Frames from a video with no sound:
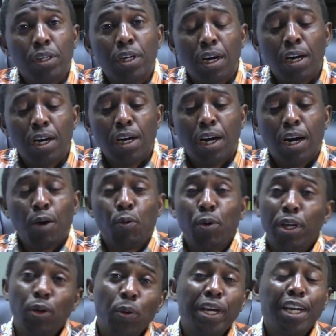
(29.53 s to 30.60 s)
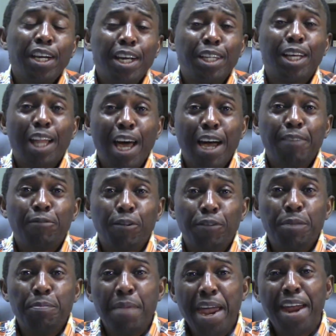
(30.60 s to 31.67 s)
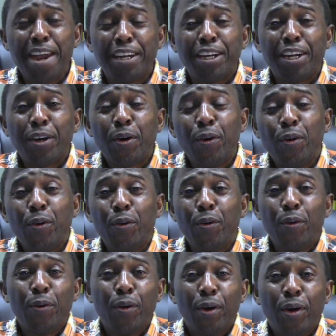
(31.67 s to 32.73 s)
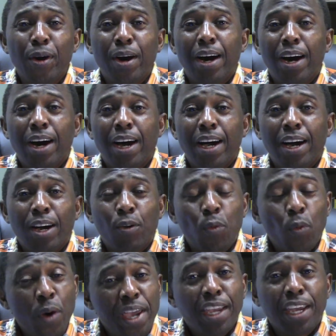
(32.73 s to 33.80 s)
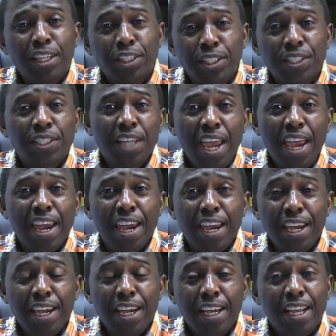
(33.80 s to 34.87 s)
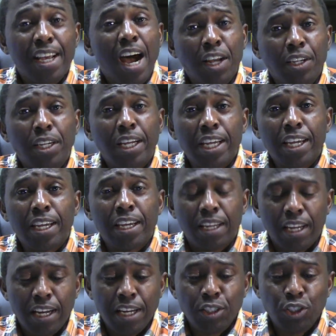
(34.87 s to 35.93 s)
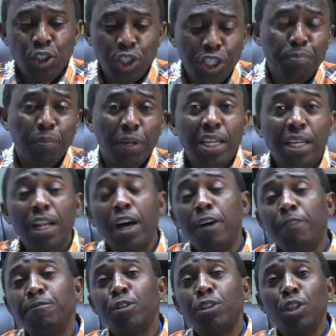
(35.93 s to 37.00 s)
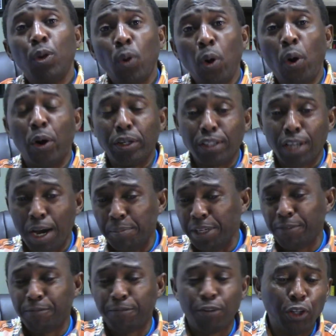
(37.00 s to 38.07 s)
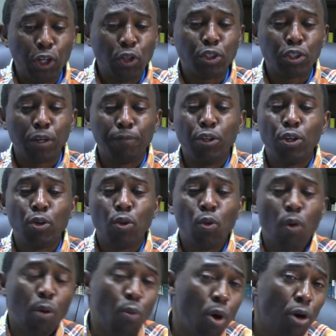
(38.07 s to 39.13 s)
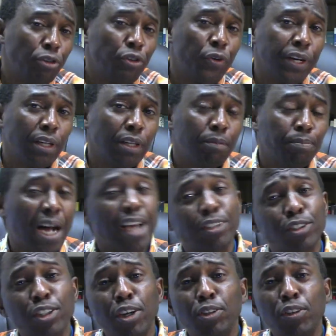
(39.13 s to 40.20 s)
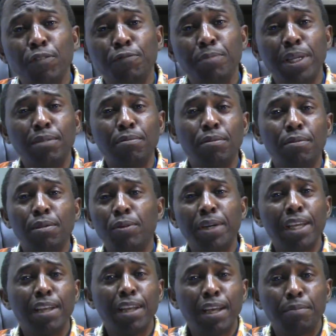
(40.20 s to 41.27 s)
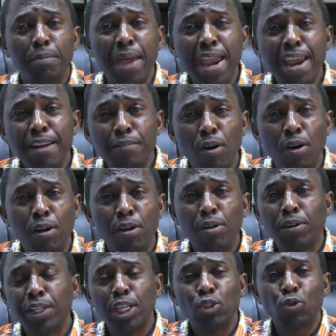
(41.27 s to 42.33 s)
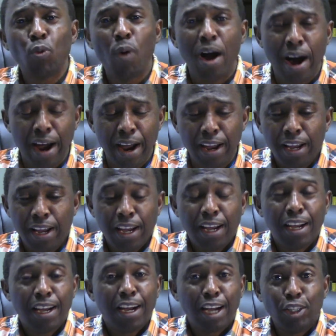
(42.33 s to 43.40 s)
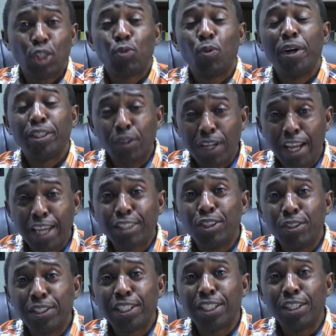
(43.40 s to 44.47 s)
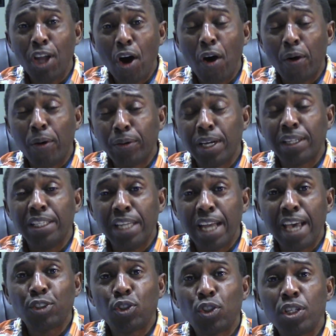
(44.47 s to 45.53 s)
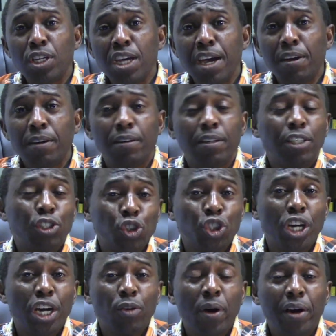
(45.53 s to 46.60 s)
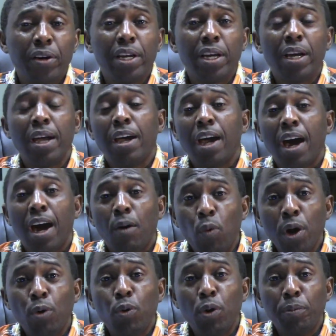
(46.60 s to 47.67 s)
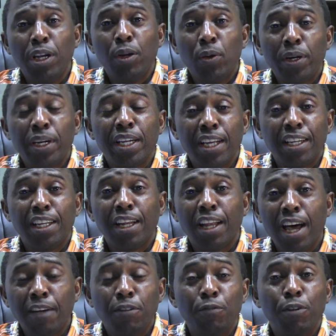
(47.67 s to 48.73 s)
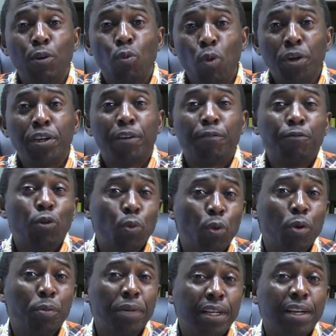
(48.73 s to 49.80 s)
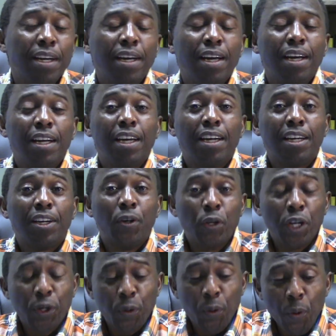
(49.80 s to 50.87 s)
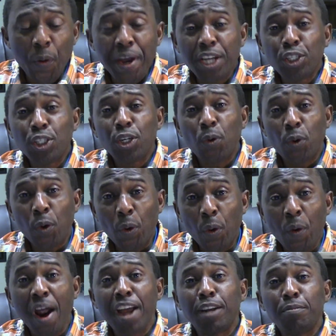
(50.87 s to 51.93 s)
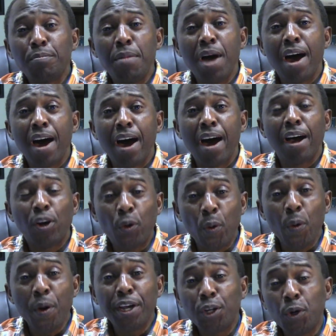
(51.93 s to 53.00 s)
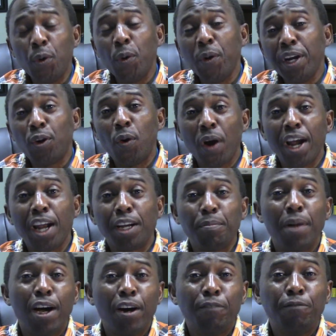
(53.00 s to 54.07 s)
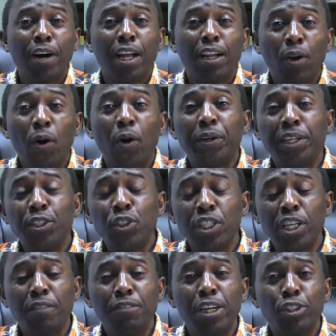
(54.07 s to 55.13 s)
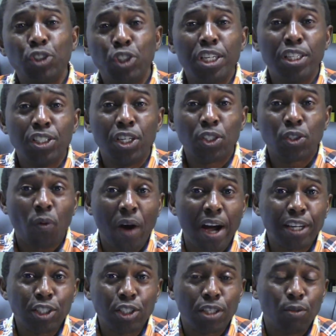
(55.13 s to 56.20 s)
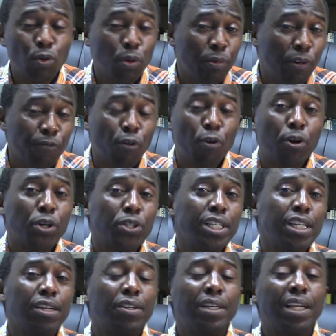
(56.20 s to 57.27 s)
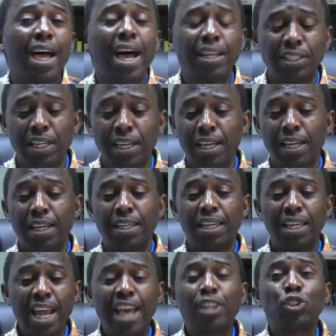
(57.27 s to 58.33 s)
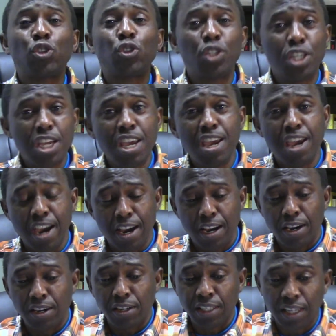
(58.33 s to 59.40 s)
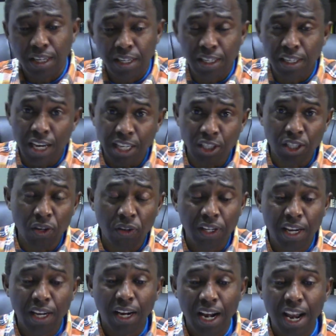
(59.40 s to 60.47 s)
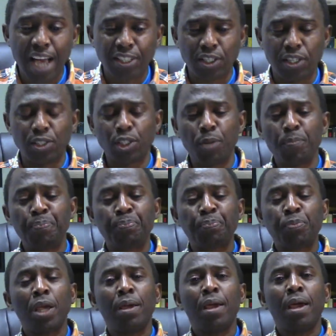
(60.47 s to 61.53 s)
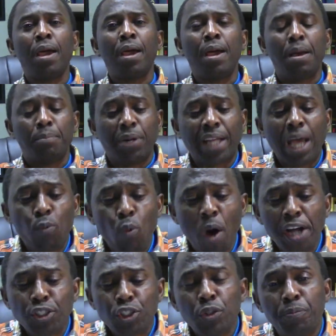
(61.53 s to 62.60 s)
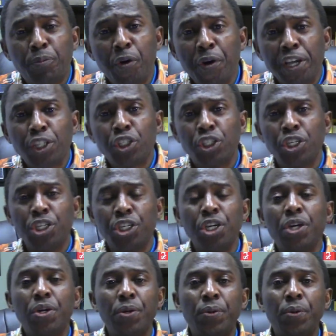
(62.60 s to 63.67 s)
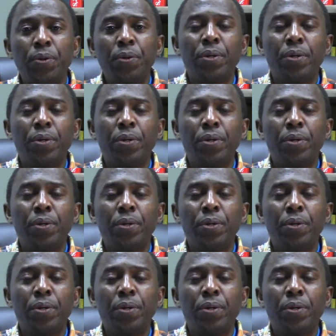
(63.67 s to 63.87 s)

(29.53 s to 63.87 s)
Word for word: Uh, we're looking at the life of a man who we can say godly and deeply loves the Lord. I mean, for those of you who are wondering, Pastor, you've been looking at men all this while. I just want to let you know that next year in January, we will be looking at the life of a wonderful woman, a, the great grandma, great great grandma of our Lord and Savior Jesus Christ. We'll be focusing on that next year on the, in our Sunday classes. But I want to bring to you